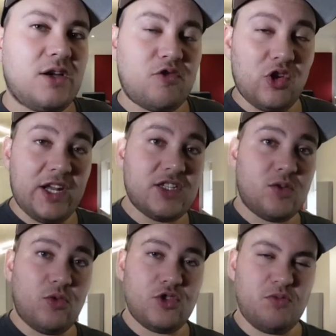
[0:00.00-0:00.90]
If you lean
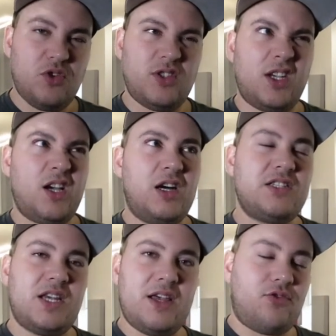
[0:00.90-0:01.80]
towards music,
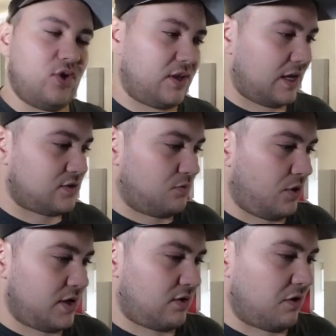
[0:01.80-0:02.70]
I'd say 3000
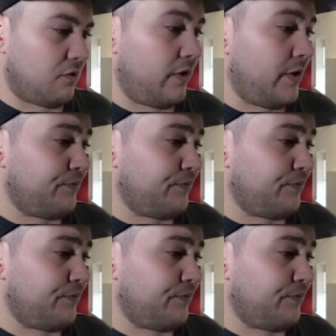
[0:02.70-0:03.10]
micro.